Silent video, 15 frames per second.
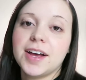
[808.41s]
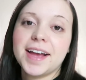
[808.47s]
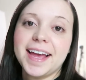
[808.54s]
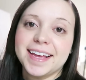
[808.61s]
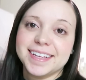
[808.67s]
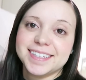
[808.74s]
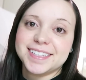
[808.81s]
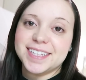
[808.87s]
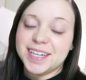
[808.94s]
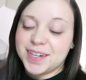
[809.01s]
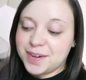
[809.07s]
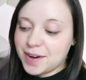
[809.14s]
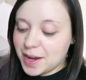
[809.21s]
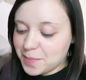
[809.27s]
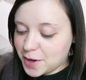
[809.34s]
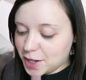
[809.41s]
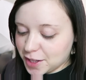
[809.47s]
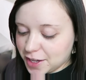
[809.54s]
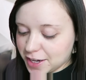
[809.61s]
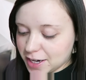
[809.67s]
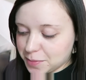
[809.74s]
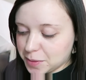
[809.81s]
Okay, so I'm all
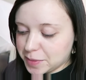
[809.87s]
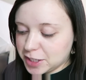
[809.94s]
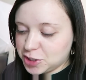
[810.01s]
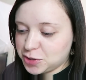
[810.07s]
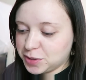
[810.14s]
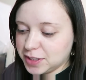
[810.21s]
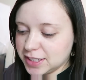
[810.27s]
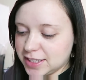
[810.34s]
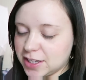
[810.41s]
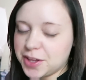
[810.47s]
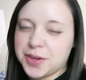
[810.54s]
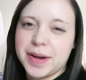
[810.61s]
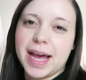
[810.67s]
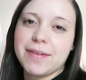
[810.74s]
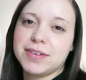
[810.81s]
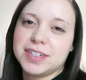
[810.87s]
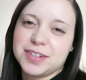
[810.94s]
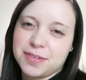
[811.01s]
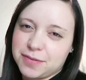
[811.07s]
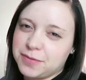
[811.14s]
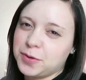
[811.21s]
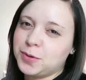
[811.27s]
caught up on my chores, although I
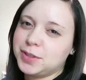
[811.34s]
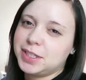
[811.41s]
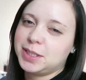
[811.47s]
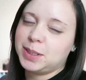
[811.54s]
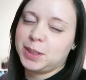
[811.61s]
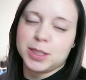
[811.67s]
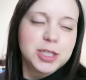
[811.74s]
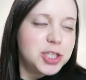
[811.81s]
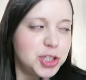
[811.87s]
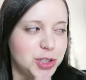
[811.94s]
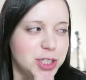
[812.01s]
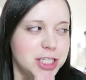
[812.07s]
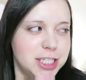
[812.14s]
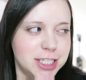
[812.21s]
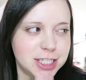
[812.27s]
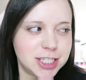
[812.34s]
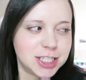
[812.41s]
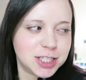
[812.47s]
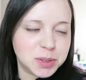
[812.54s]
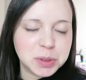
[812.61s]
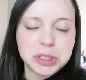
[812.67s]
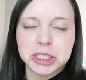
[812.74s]
haven't folded the laundry yet,
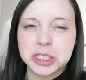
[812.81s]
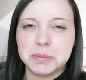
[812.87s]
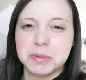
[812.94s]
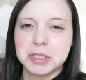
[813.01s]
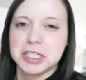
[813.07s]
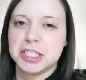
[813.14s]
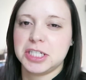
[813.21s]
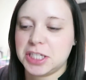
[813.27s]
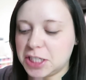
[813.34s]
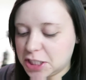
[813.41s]
so really I'm not